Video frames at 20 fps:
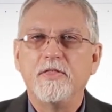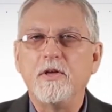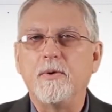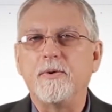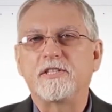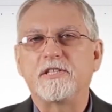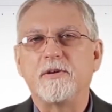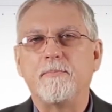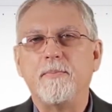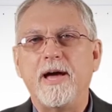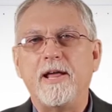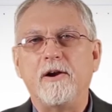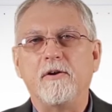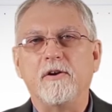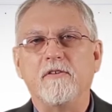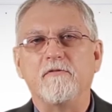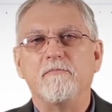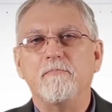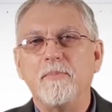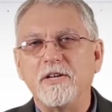Though it's a
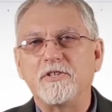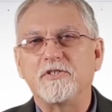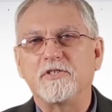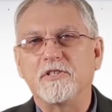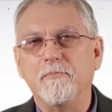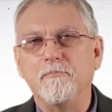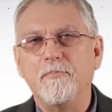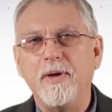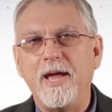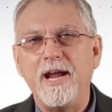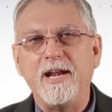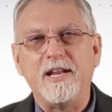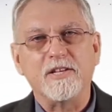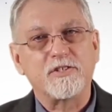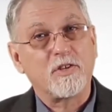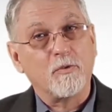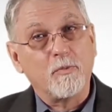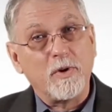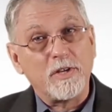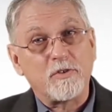matter of much debate
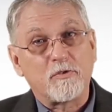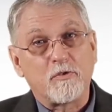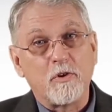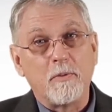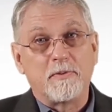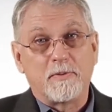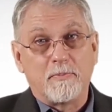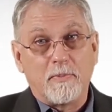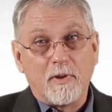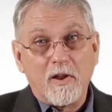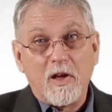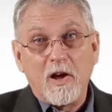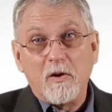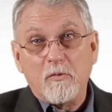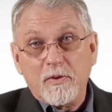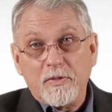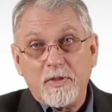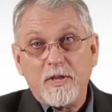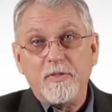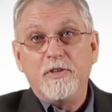as to which groups
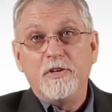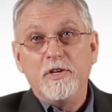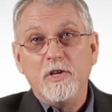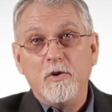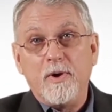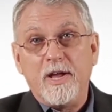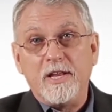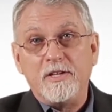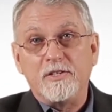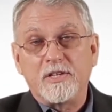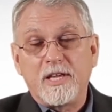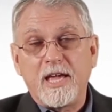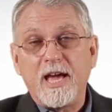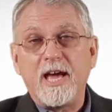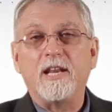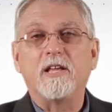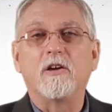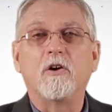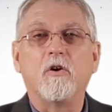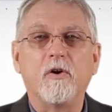belong within the New Age
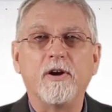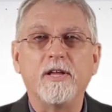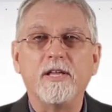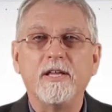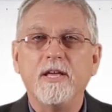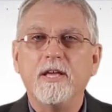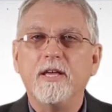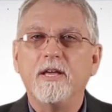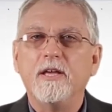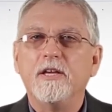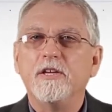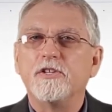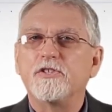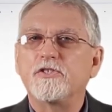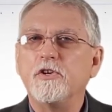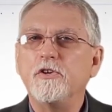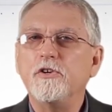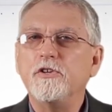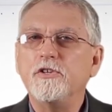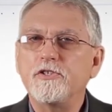category,
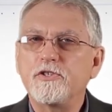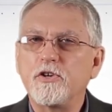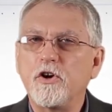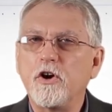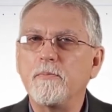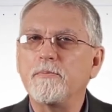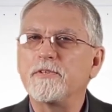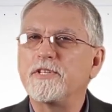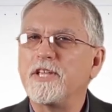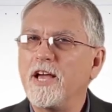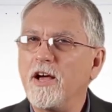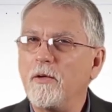certain terms